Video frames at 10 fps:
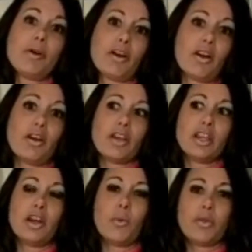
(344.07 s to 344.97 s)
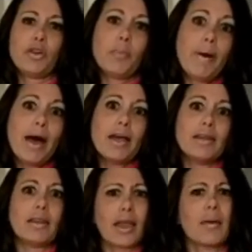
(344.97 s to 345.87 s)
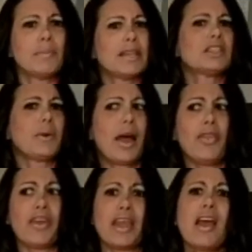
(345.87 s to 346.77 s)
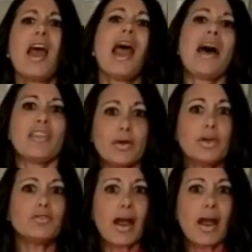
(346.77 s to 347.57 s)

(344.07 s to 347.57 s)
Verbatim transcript: burger, you know, with no bun, and like I'm being so healthy. And then I would